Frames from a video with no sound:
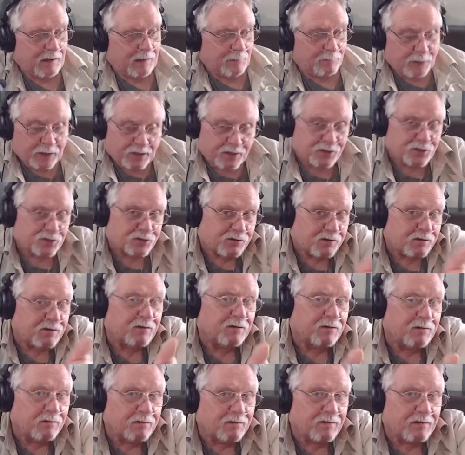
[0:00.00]
But
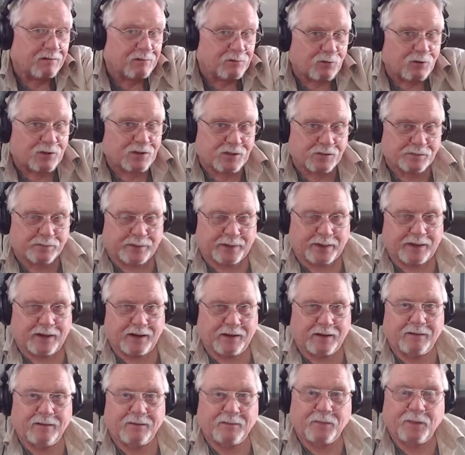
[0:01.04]
it wasn't
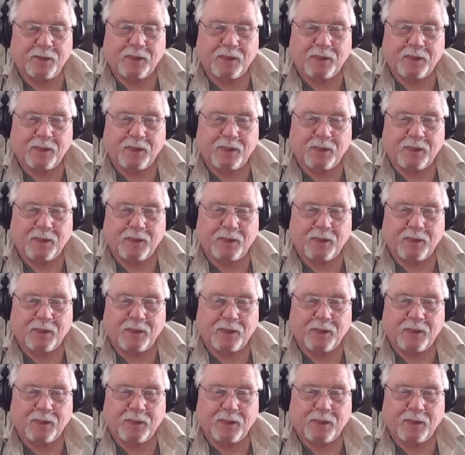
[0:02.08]
bad.